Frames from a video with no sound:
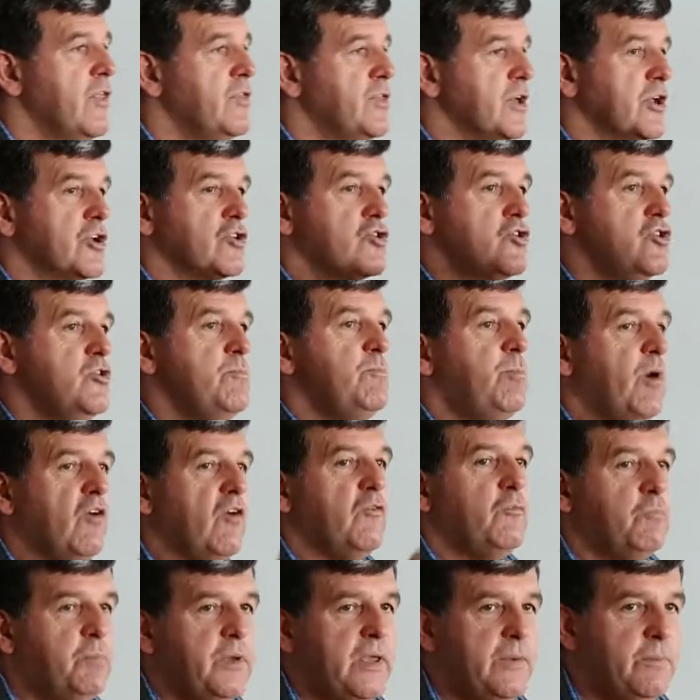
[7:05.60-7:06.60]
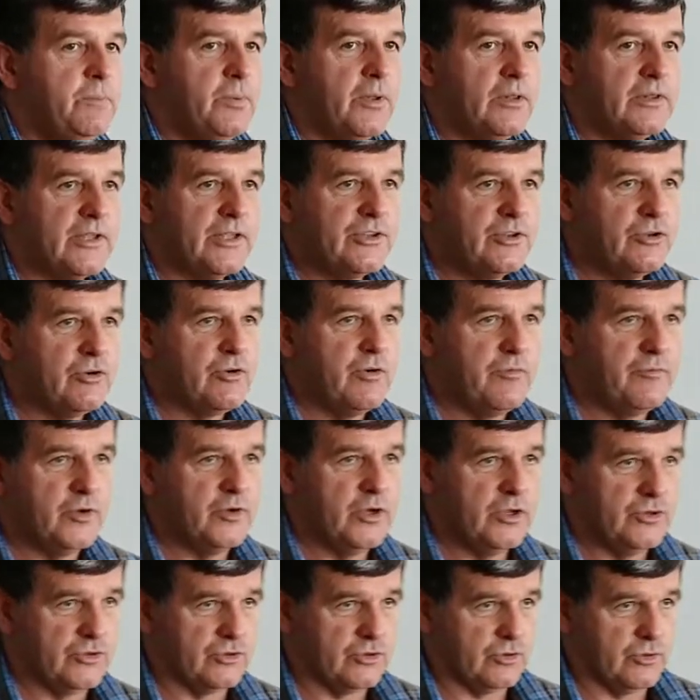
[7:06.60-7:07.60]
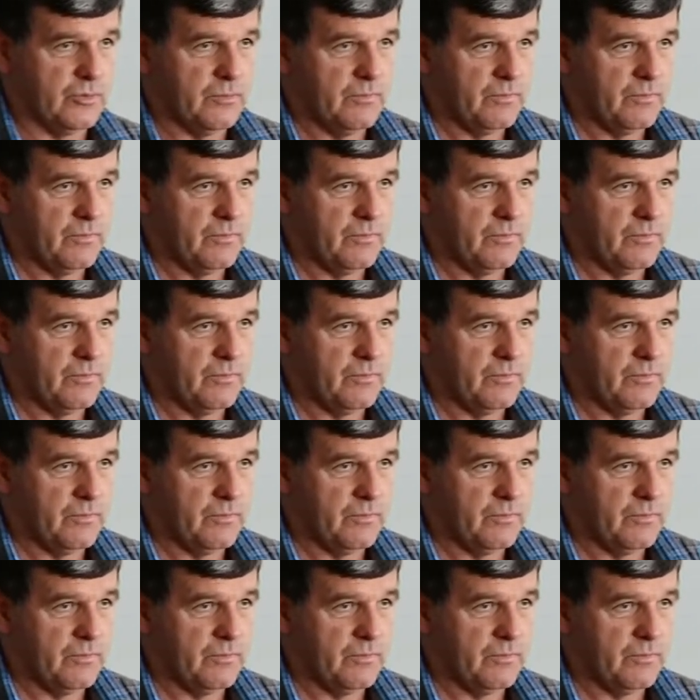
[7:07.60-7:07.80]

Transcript: the group of people that you refer to.